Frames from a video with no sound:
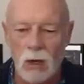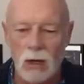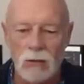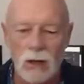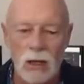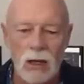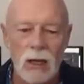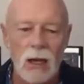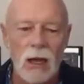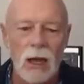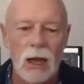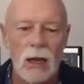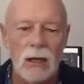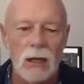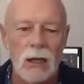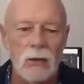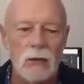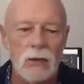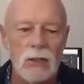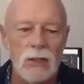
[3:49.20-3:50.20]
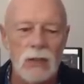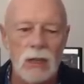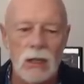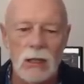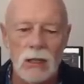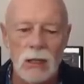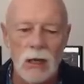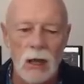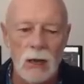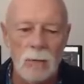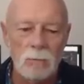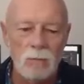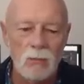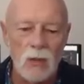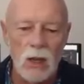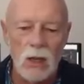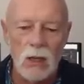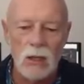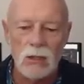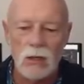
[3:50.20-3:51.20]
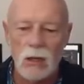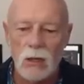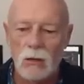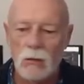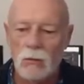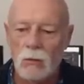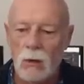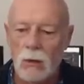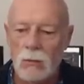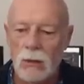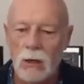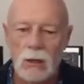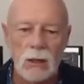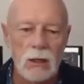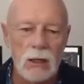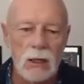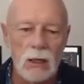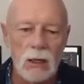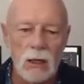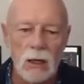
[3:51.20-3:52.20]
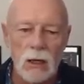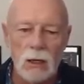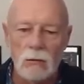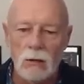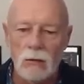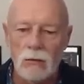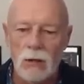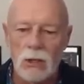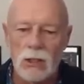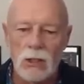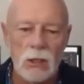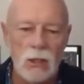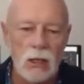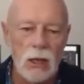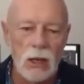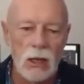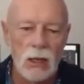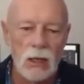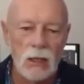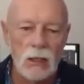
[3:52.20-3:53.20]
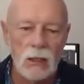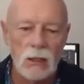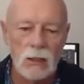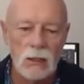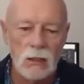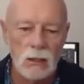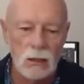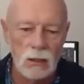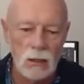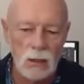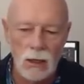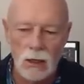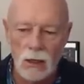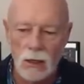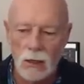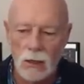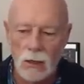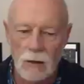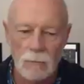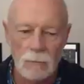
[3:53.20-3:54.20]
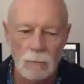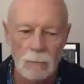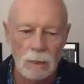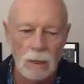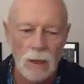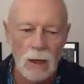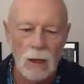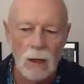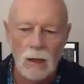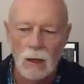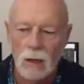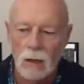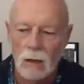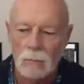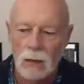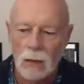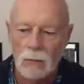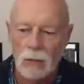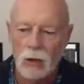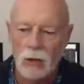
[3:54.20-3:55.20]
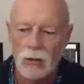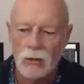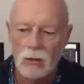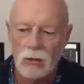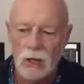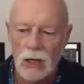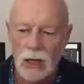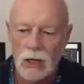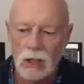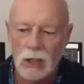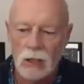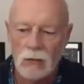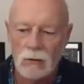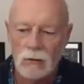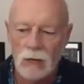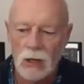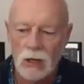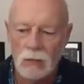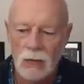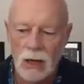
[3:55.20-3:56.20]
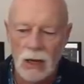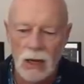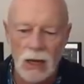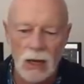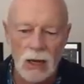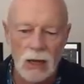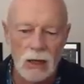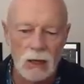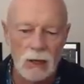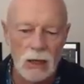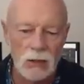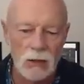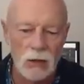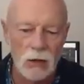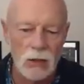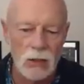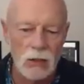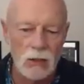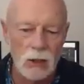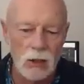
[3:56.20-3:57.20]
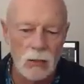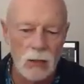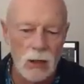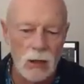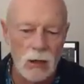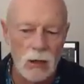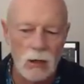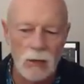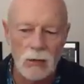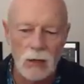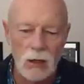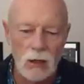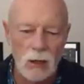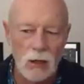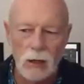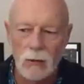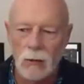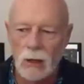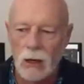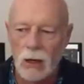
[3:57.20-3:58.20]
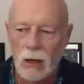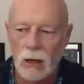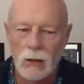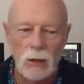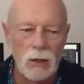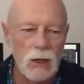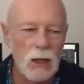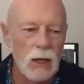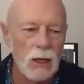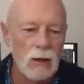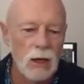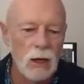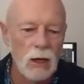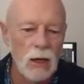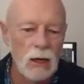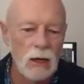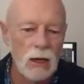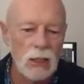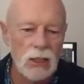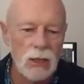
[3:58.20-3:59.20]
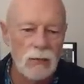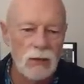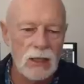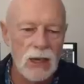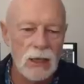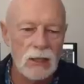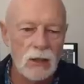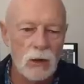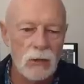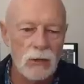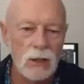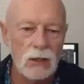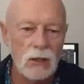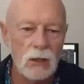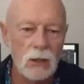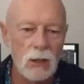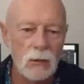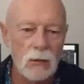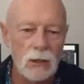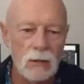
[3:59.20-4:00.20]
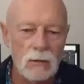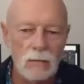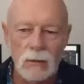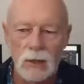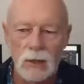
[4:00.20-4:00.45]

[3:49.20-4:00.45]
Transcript: whatever. And here is the, what do we got here? Revision date, public consultation, feedback. That's not this document, I don't think. And here we go. They don't actually have a date on this document,